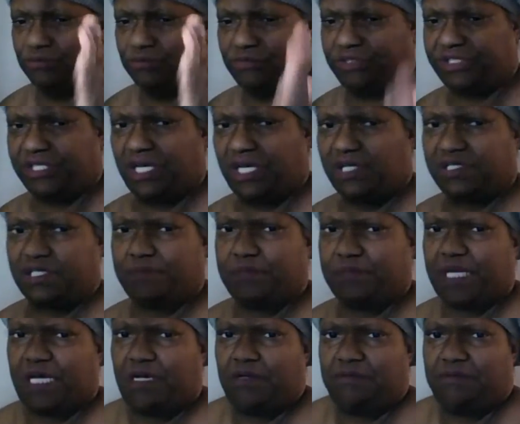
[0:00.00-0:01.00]
we talked
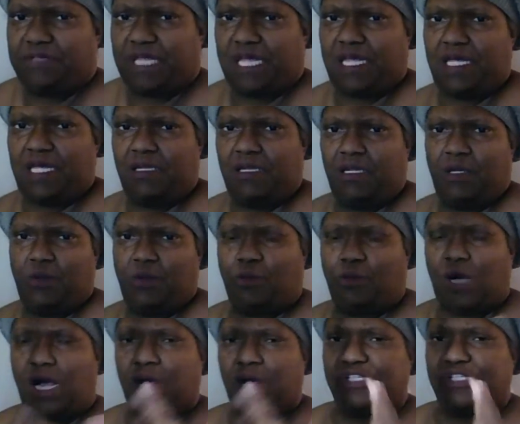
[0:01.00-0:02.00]
about that
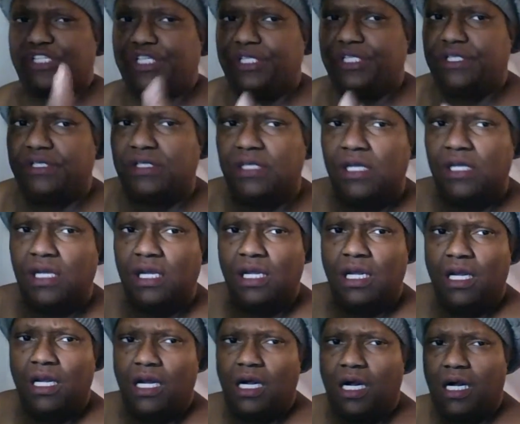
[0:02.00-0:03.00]
why we shouldn't
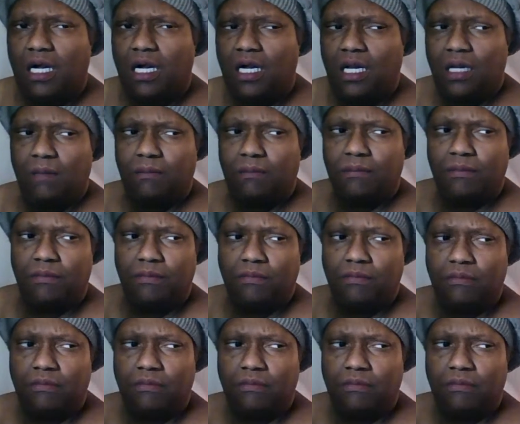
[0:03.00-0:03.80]
um